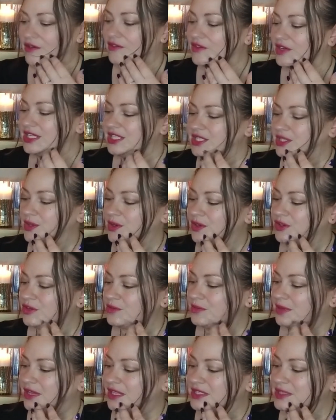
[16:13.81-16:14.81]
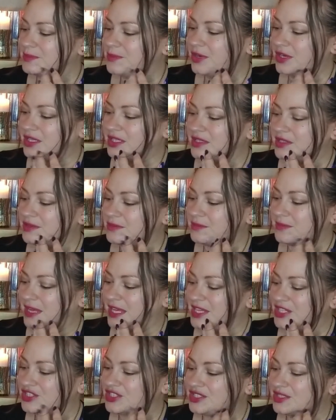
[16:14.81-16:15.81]
read two hundred plus book
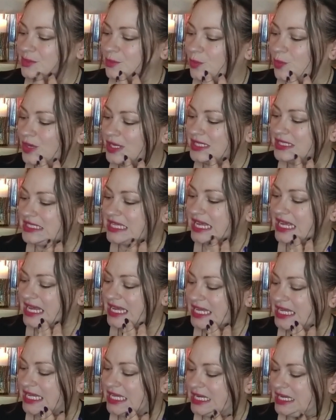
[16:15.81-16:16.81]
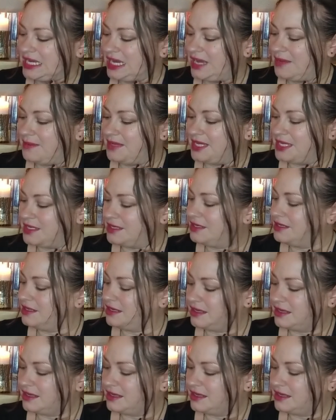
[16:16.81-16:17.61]
pages in one day. I mean,